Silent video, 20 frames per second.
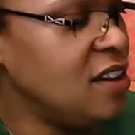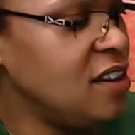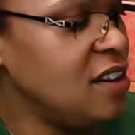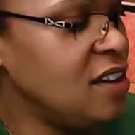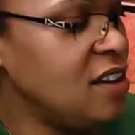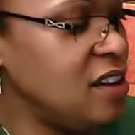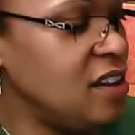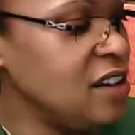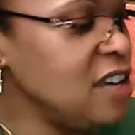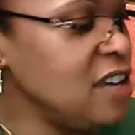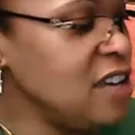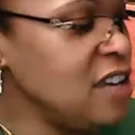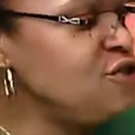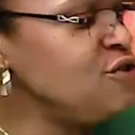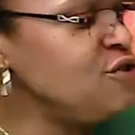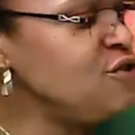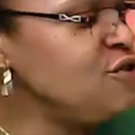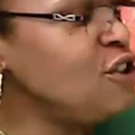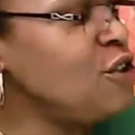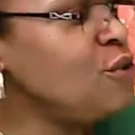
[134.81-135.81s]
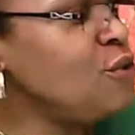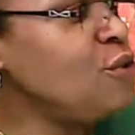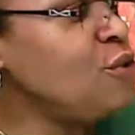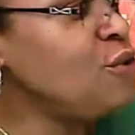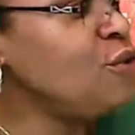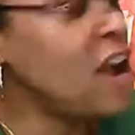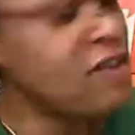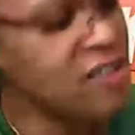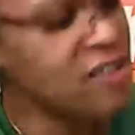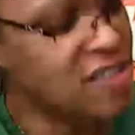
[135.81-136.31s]
that lets you know
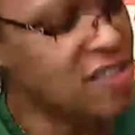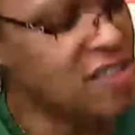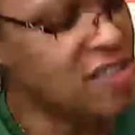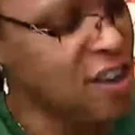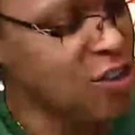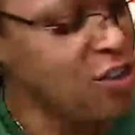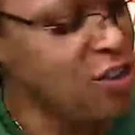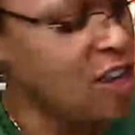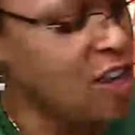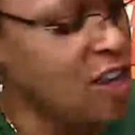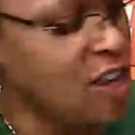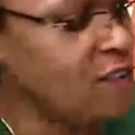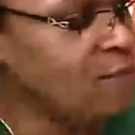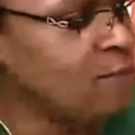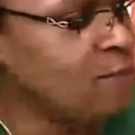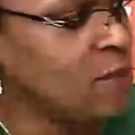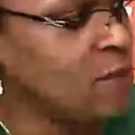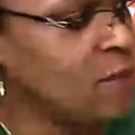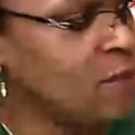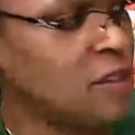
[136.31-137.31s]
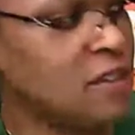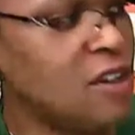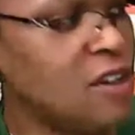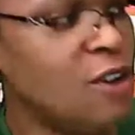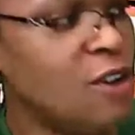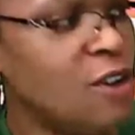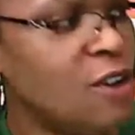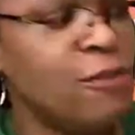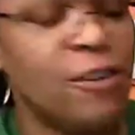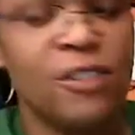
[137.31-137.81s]
everything you get.
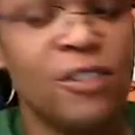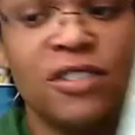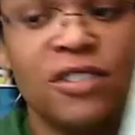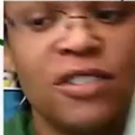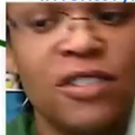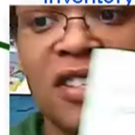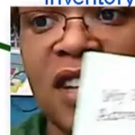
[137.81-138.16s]
So first it